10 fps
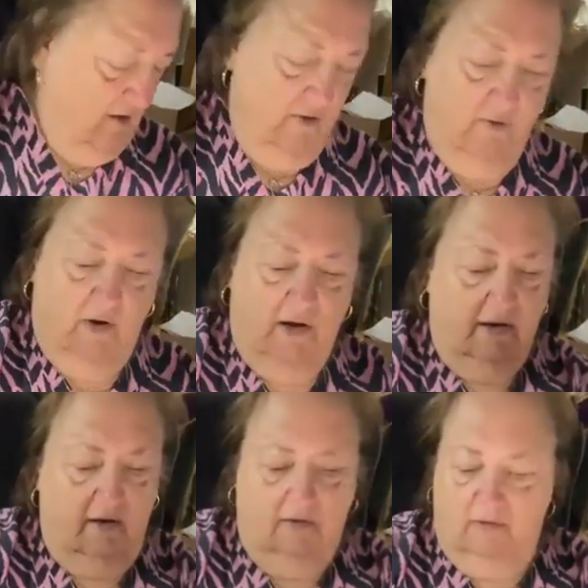you know,
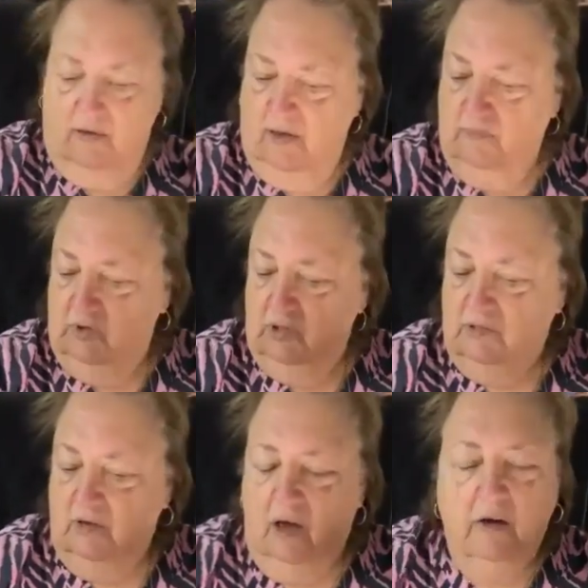I'm
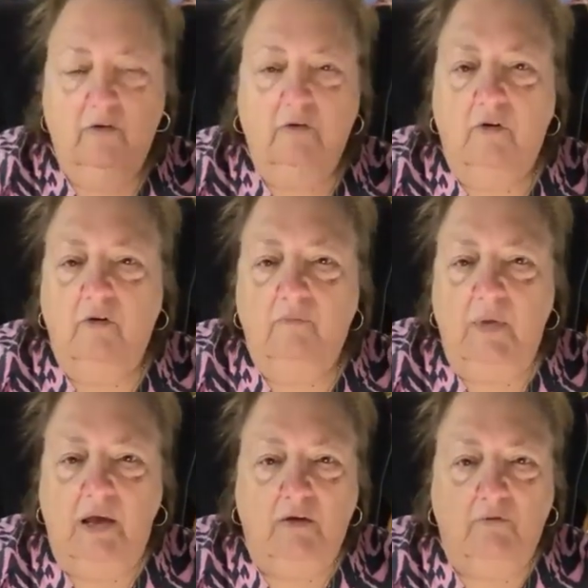just tired
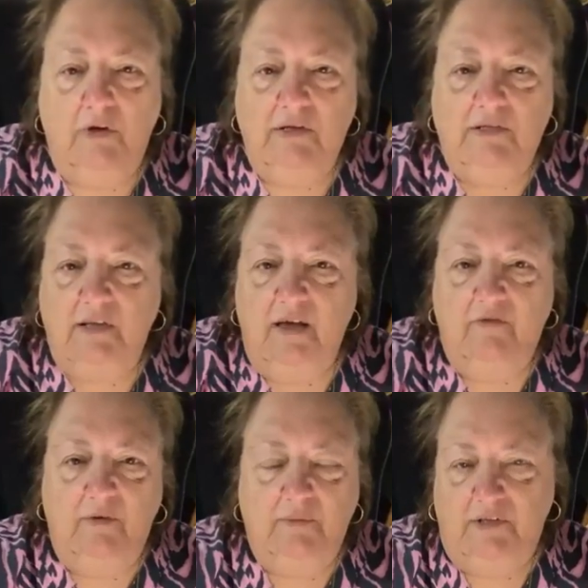of making wreaths and
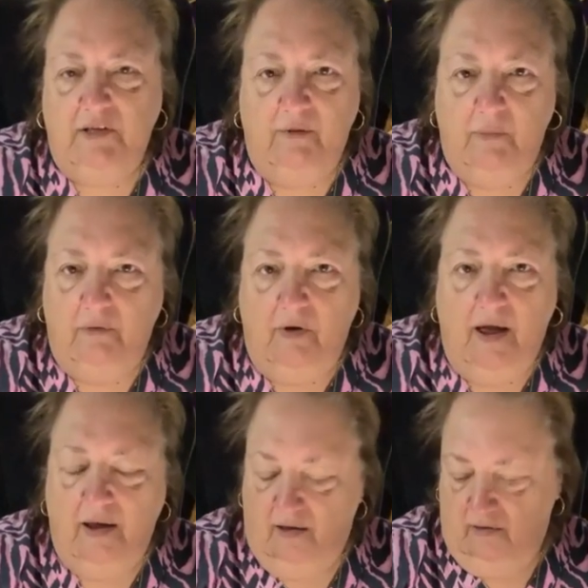having them sit on my
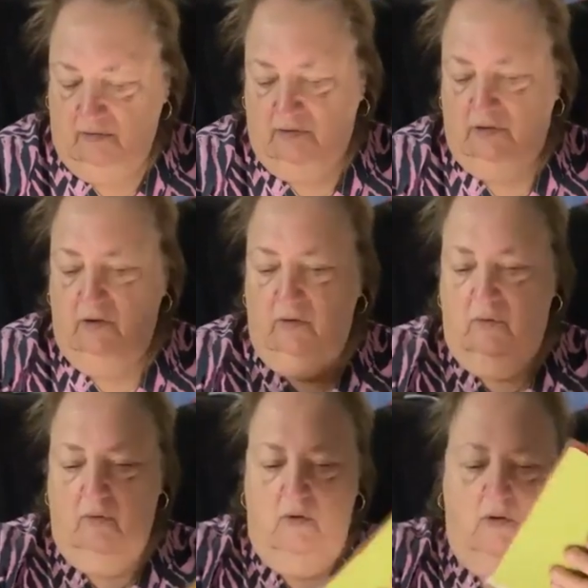rack.
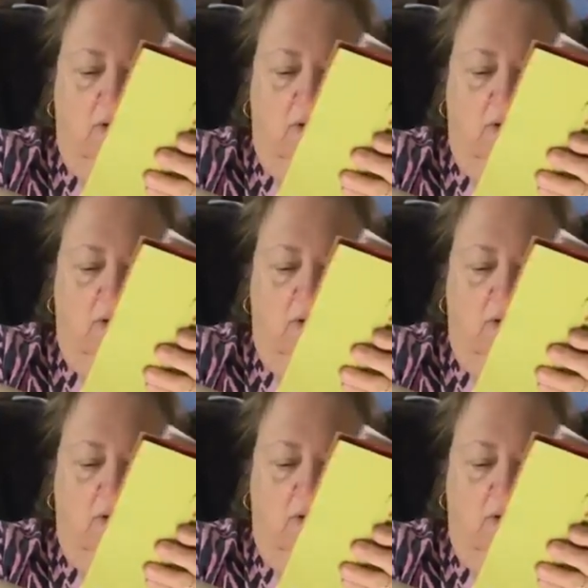So,